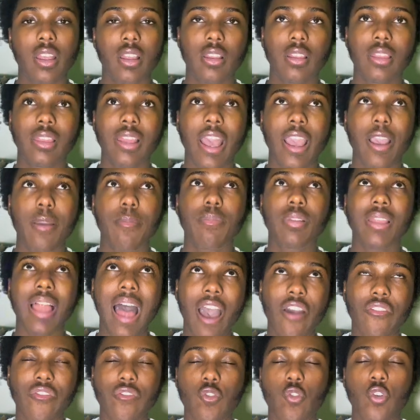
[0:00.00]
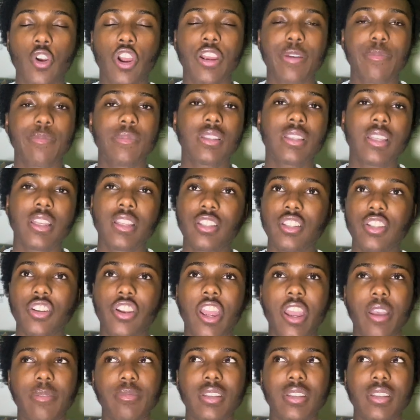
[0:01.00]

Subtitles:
like platforms, Instagram,